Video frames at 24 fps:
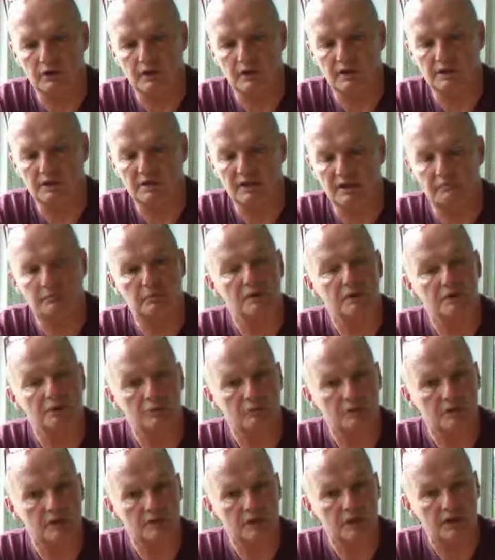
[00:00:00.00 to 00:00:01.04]
they didn't have
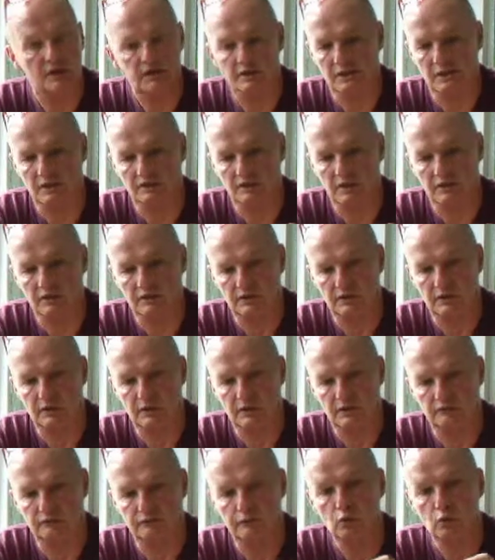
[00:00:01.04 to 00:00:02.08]
bishops in their chess sets, they
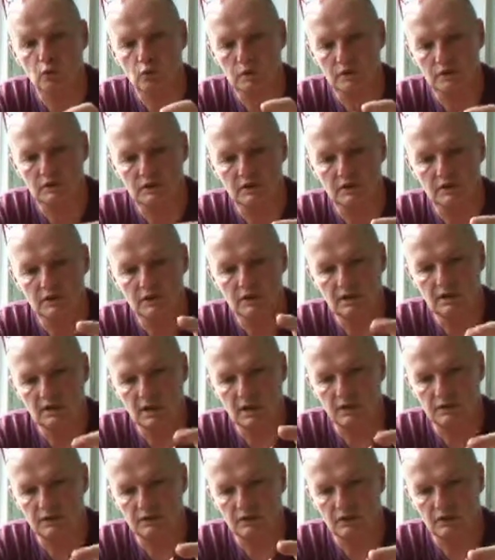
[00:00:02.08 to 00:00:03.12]
had fools.
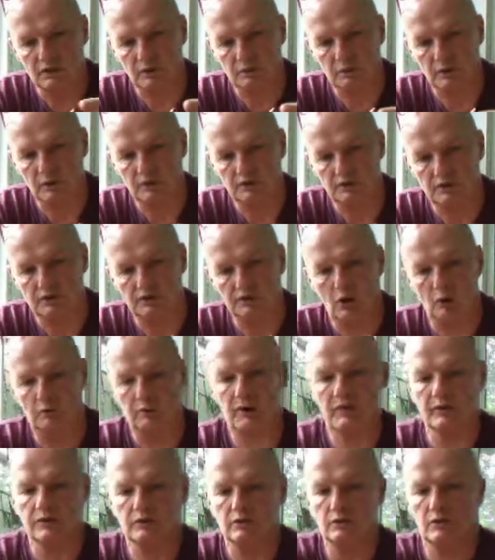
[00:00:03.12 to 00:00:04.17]
And it's got the pointy top,
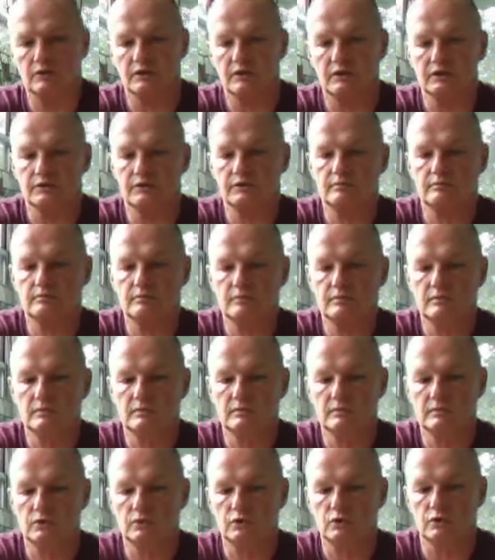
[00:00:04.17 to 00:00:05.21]
and it's got this
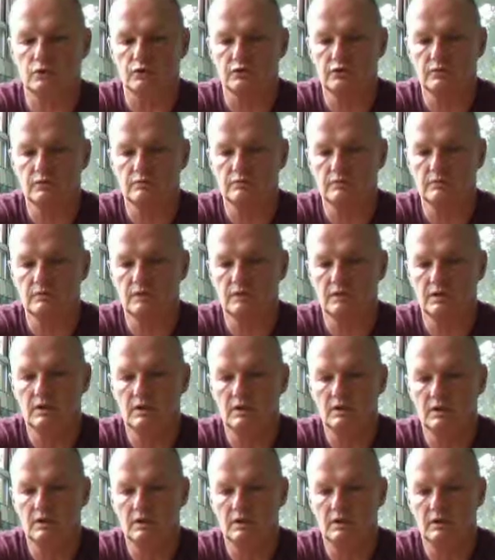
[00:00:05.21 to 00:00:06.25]
cut
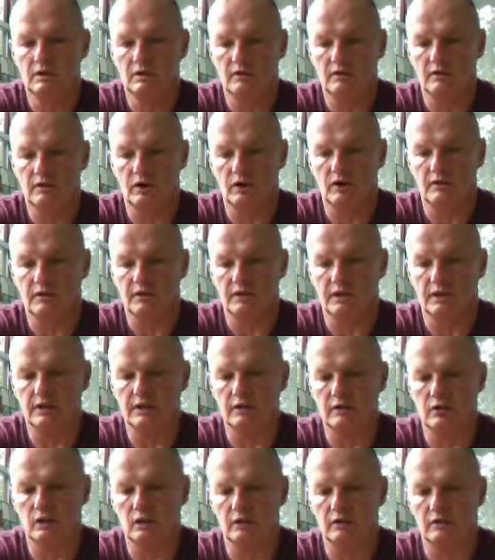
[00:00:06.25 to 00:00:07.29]
on the
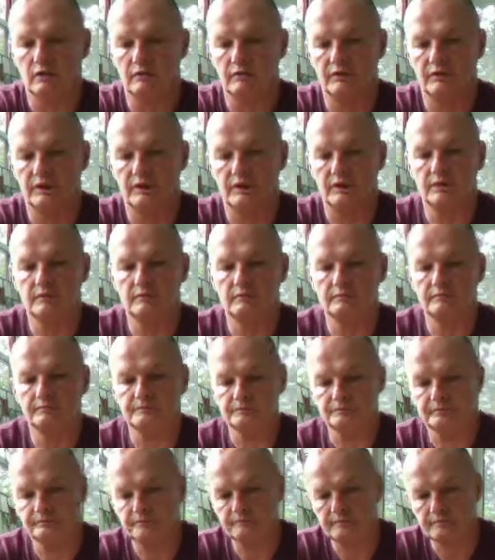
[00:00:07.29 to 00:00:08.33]
collar of the
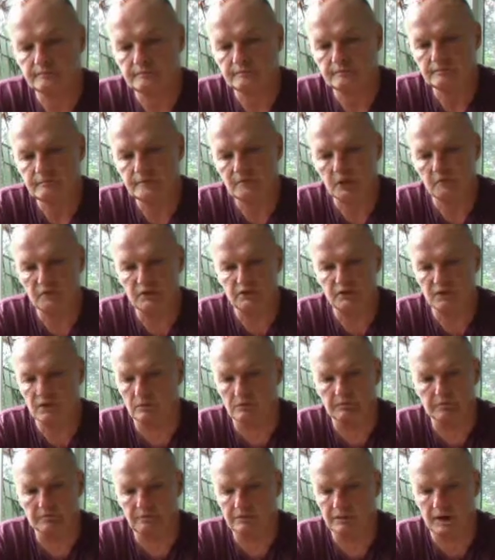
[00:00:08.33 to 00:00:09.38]

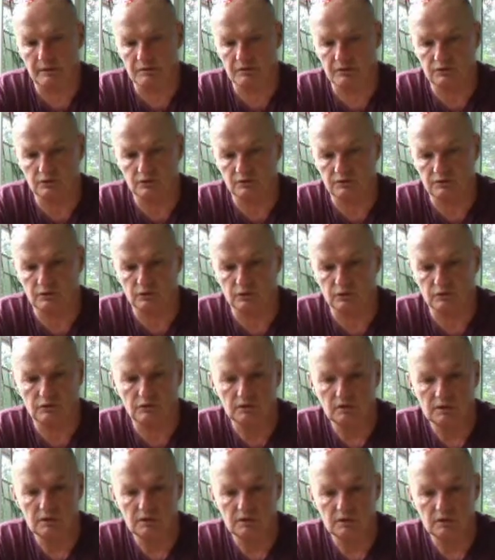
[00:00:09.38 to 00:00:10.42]
bishop, perhaps just to
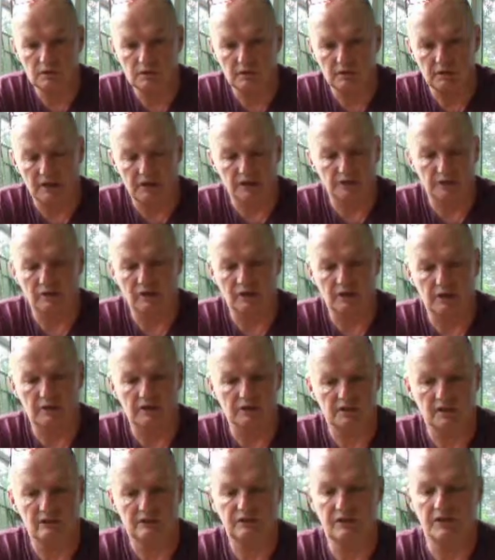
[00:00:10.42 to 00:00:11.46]
make sure you
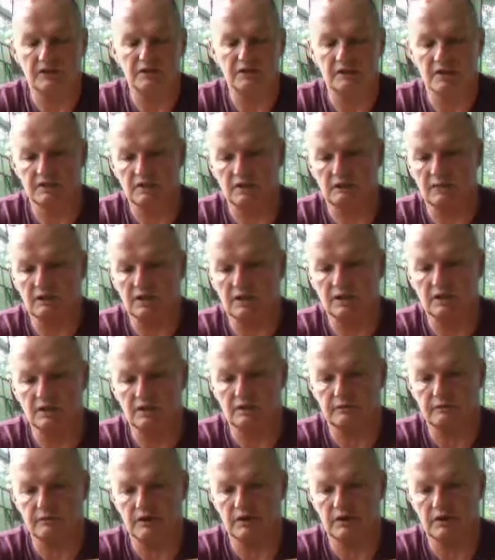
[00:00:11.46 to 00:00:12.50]
can differentiate it. You can
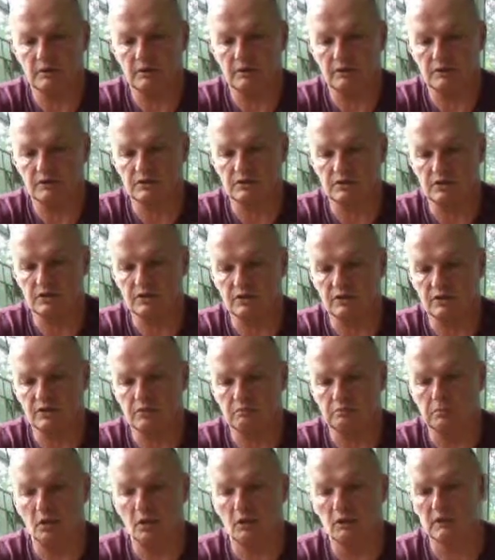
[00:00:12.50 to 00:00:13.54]
differentiate because it's got this
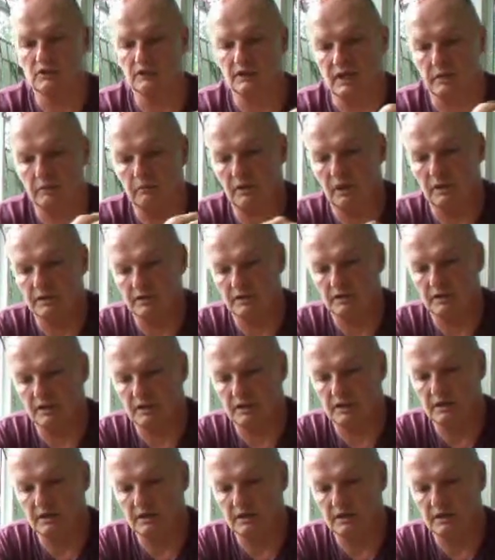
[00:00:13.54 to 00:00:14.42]
ball stem rather than